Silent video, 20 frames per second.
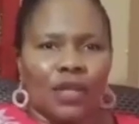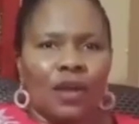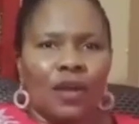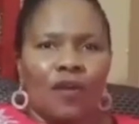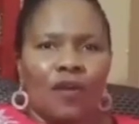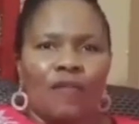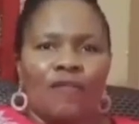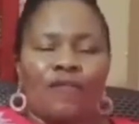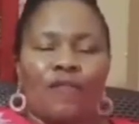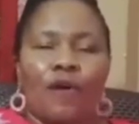
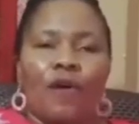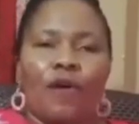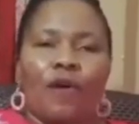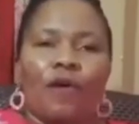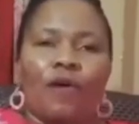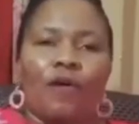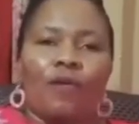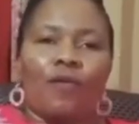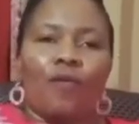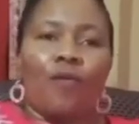
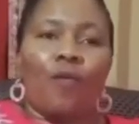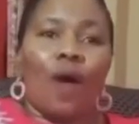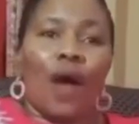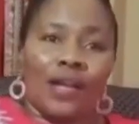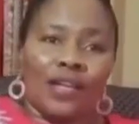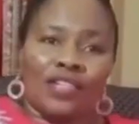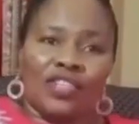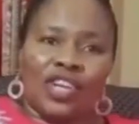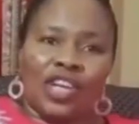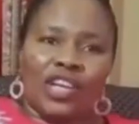for
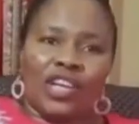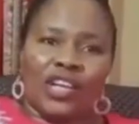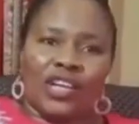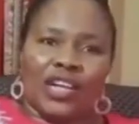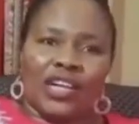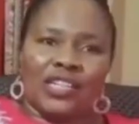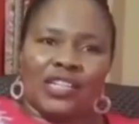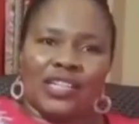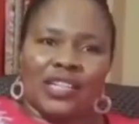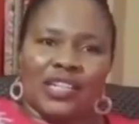one
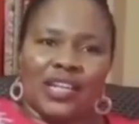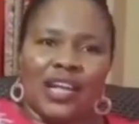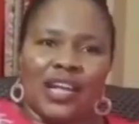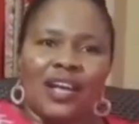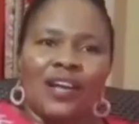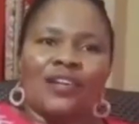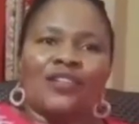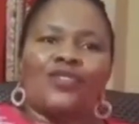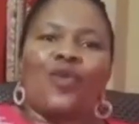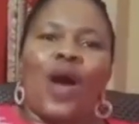generation
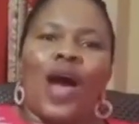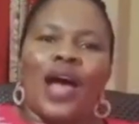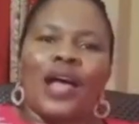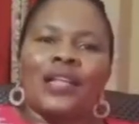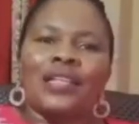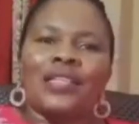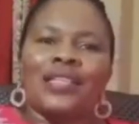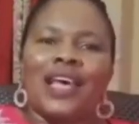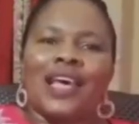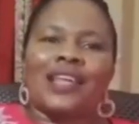to
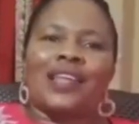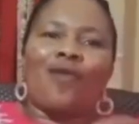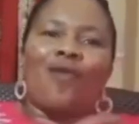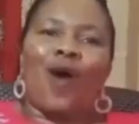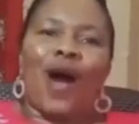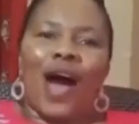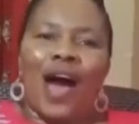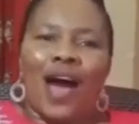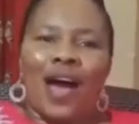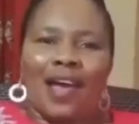answer the
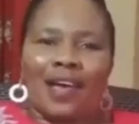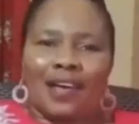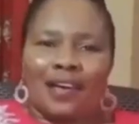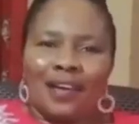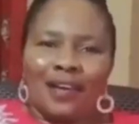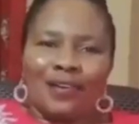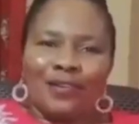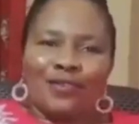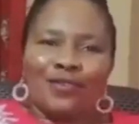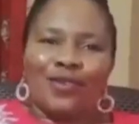why
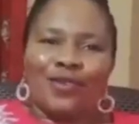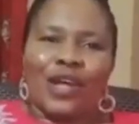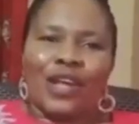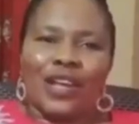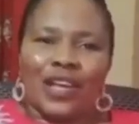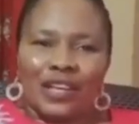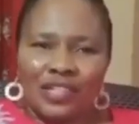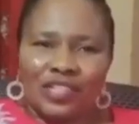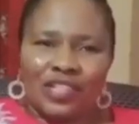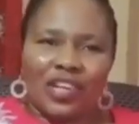to the
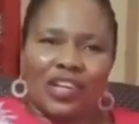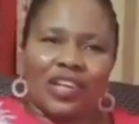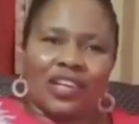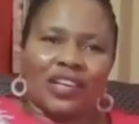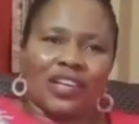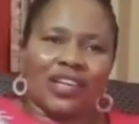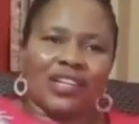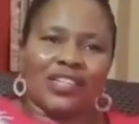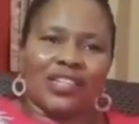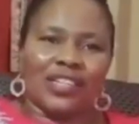next
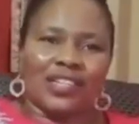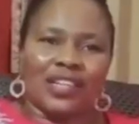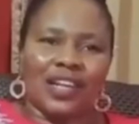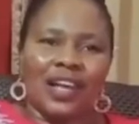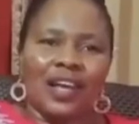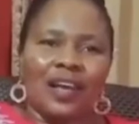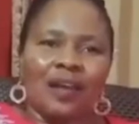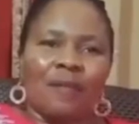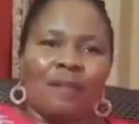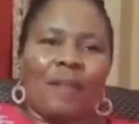generation
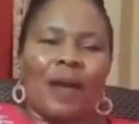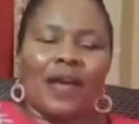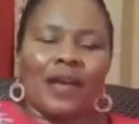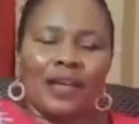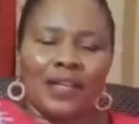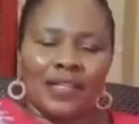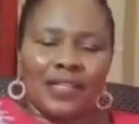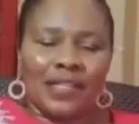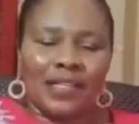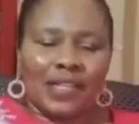by
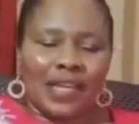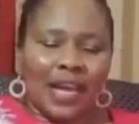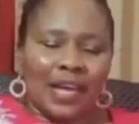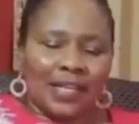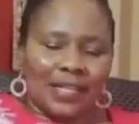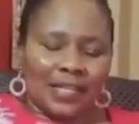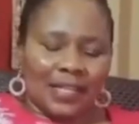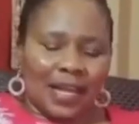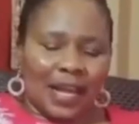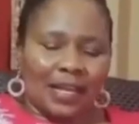
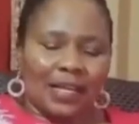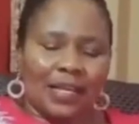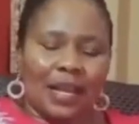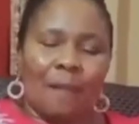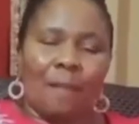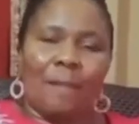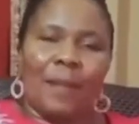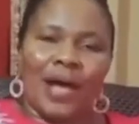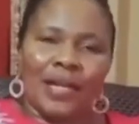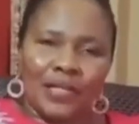indicating that the
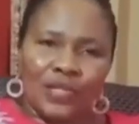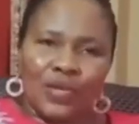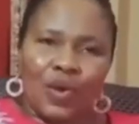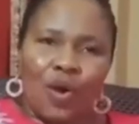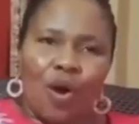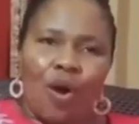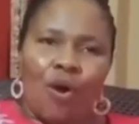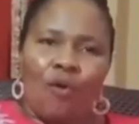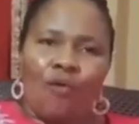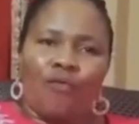
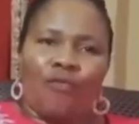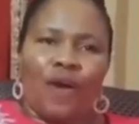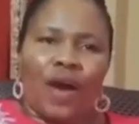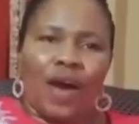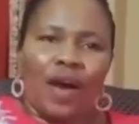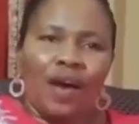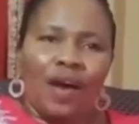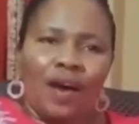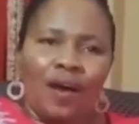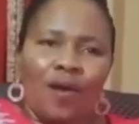Passover
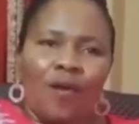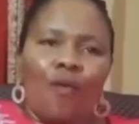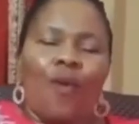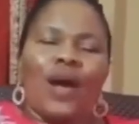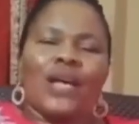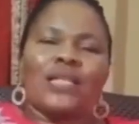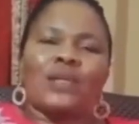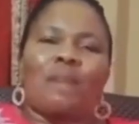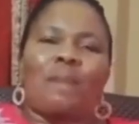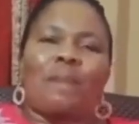
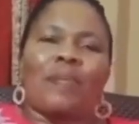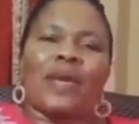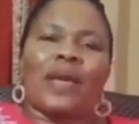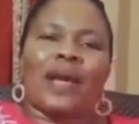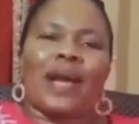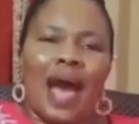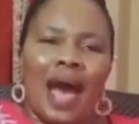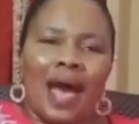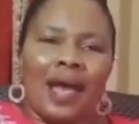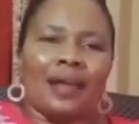was
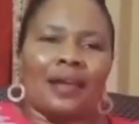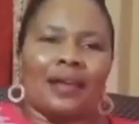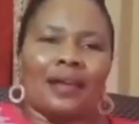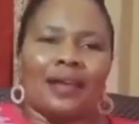begun